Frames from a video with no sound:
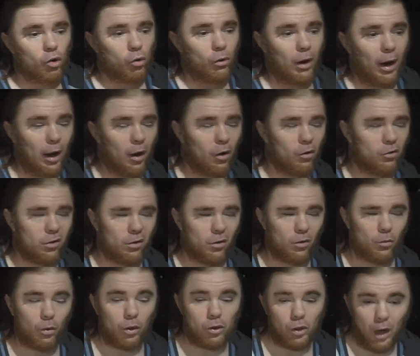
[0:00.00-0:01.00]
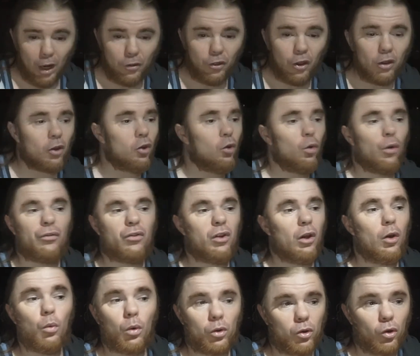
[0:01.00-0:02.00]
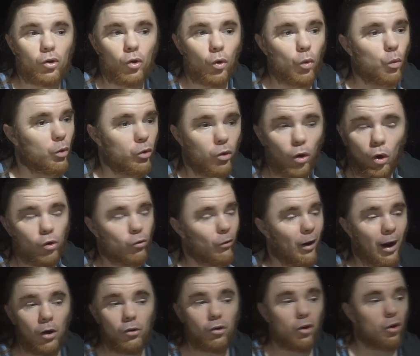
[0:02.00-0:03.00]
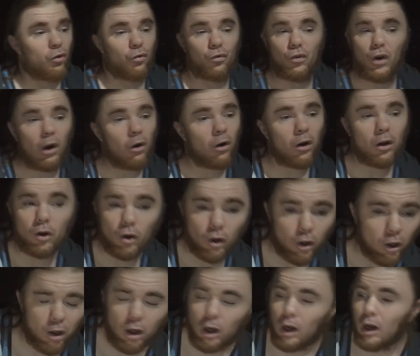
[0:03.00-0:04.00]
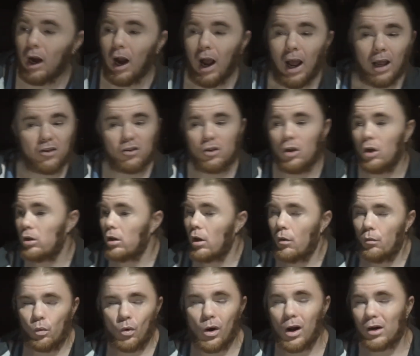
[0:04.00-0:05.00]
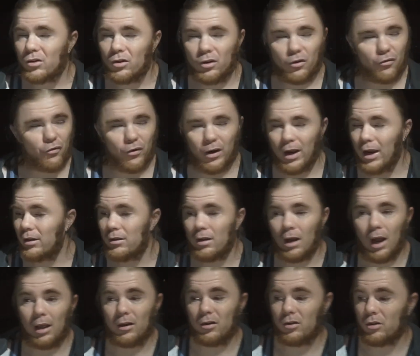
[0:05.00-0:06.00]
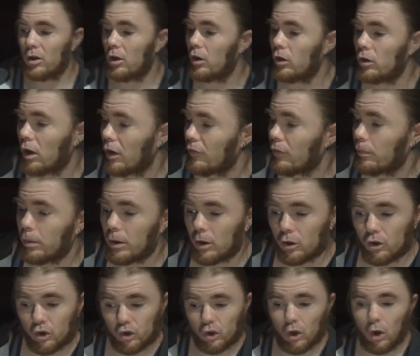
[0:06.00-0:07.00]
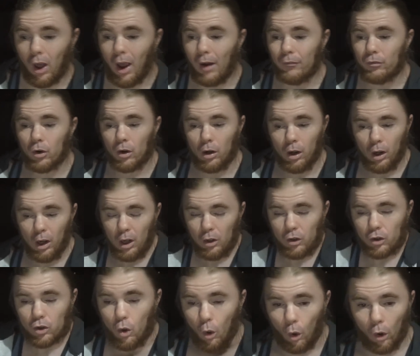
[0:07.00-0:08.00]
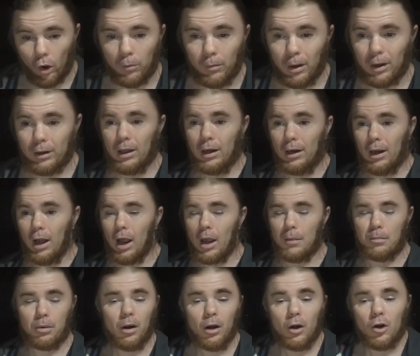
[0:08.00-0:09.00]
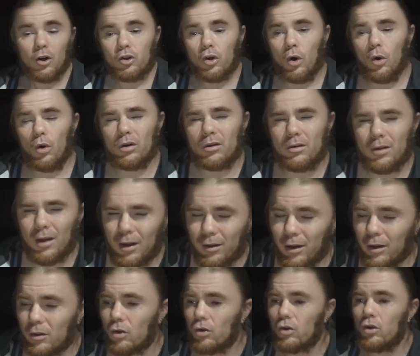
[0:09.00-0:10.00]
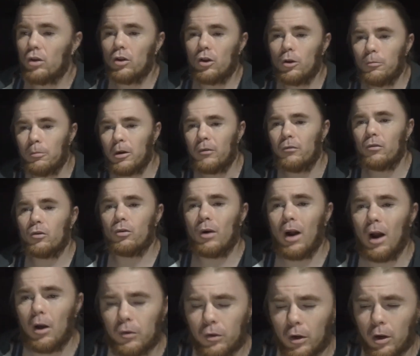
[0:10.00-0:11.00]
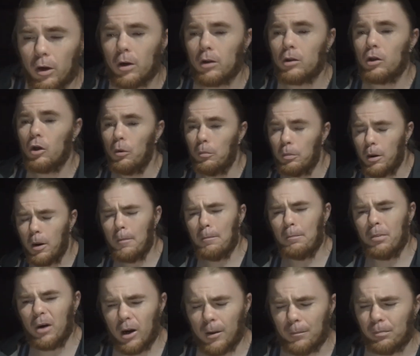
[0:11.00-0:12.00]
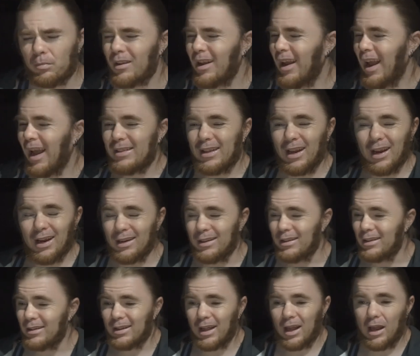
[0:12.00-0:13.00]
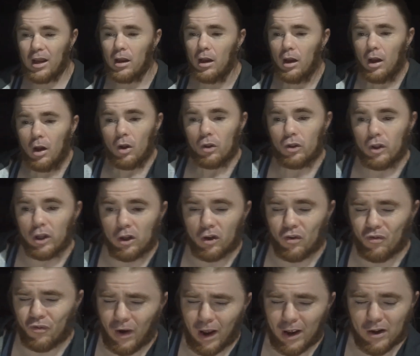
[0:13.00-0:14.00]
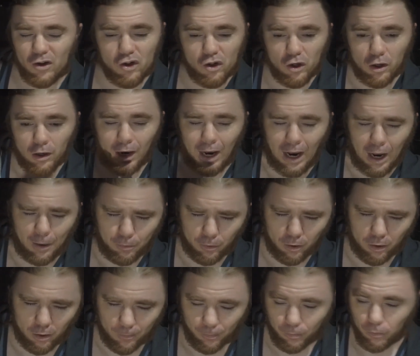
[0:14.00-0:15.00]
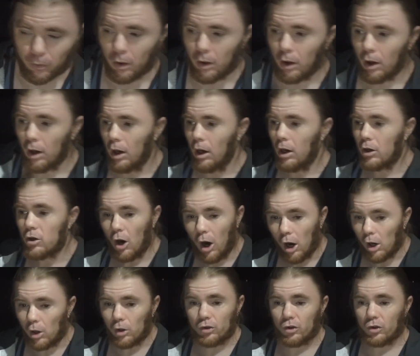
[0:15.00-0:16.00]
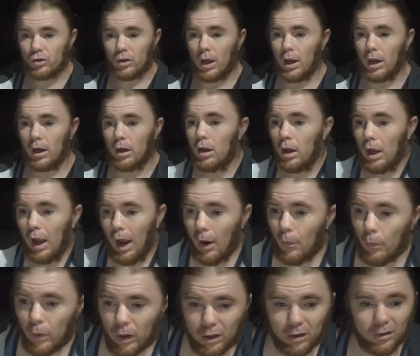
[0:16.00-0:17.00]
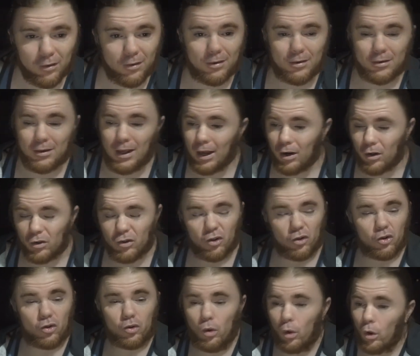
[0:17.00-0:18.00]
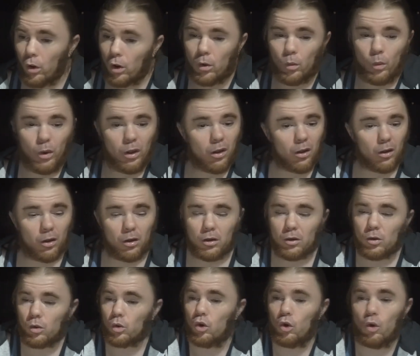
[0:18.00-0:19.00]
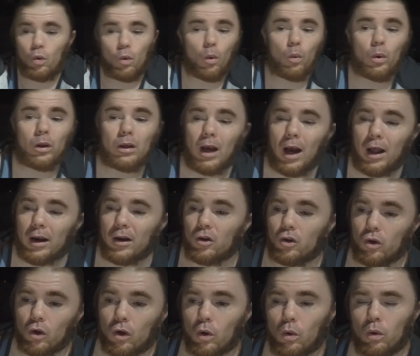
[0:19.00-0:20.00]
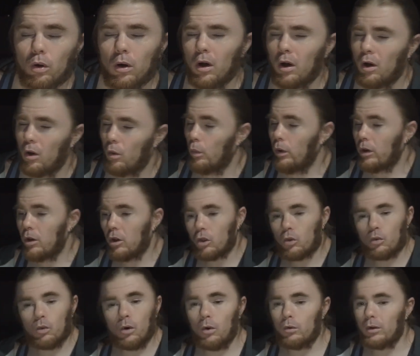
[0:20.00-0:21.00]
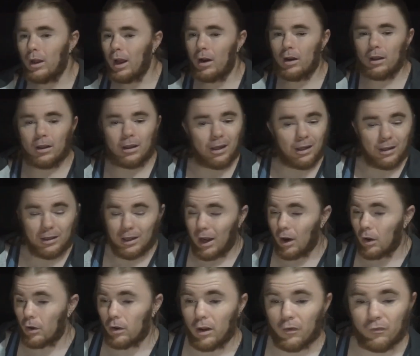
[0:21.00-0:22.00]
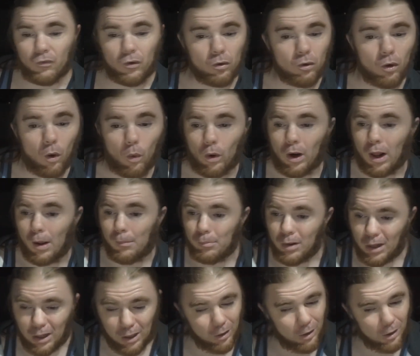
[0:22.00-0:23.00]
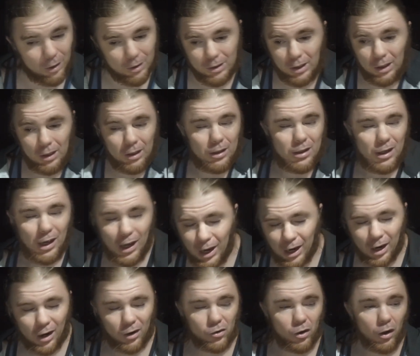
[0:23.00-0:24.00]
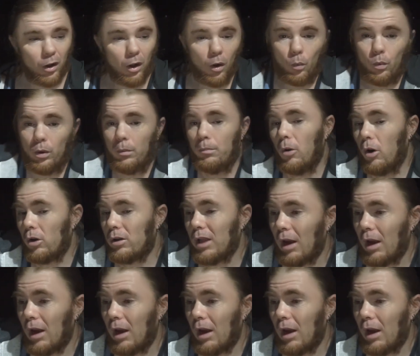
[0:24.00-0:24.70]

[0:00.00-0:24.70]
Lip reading: crowds, which I think the UFC, what they're doing with no crowds, is very good. I still love watching the fights. I still love it because you still have the cornermen getting hype. So it sounds like there's a little bit of a crowd there, a little bit. But at the end of the day, this fight should happen. Carlos is saying, hey, we can settle the score. We can do what we got to do. We can throw down and get down, if you know what I mean. Let's get in the cage. We both